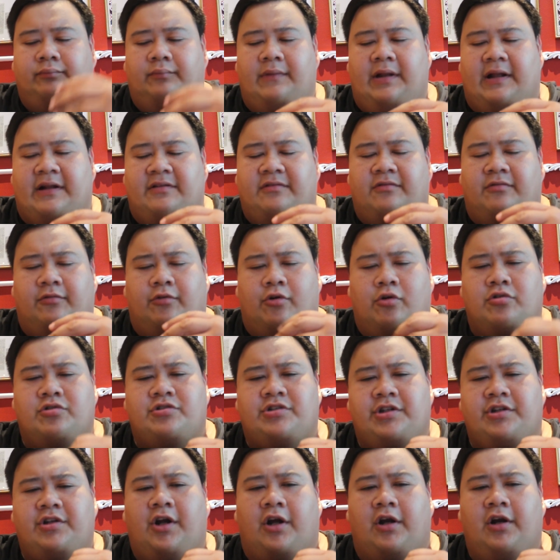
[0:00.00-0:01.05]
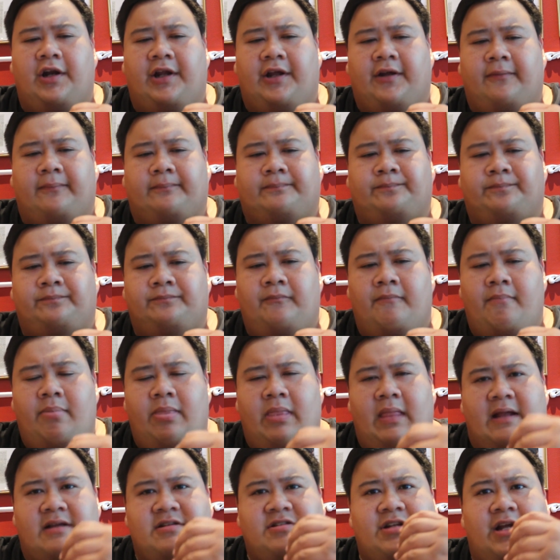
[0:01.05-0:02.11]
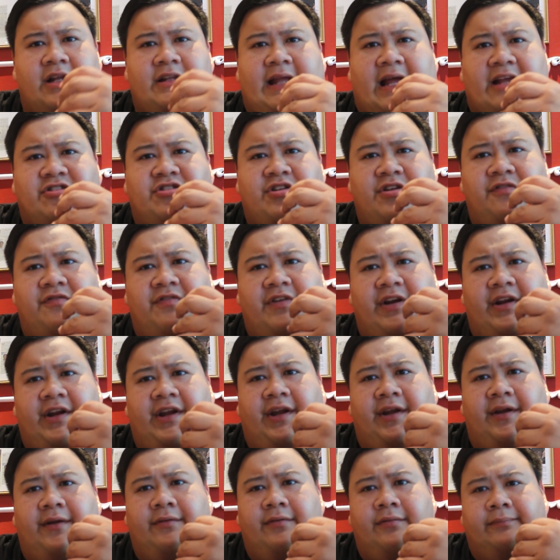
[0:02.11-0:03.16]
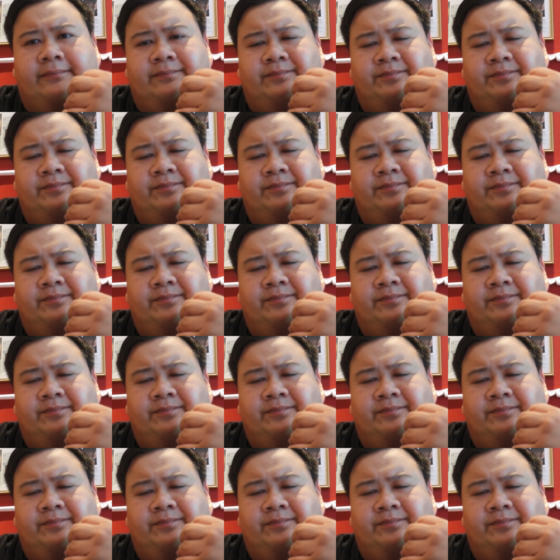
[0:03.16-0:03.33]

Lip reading: That roasted garlic, it's not actually